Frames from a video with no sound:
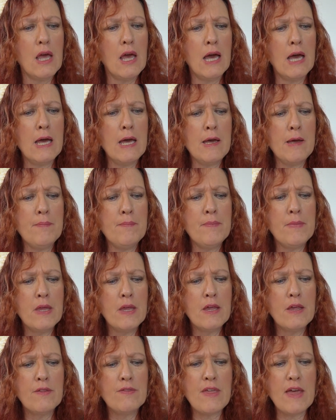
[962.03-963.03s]

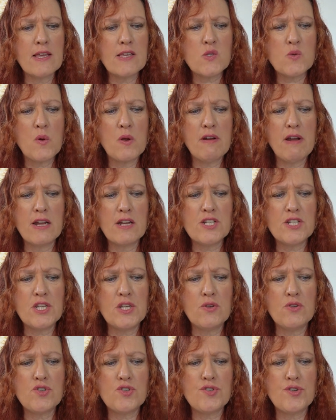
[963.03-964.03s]
that's where actually
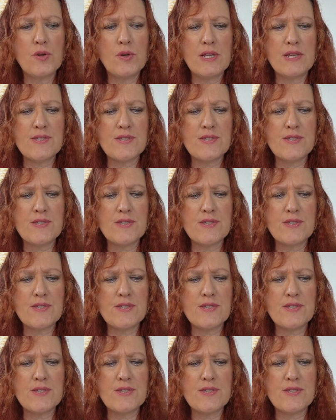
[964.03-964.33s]
you truly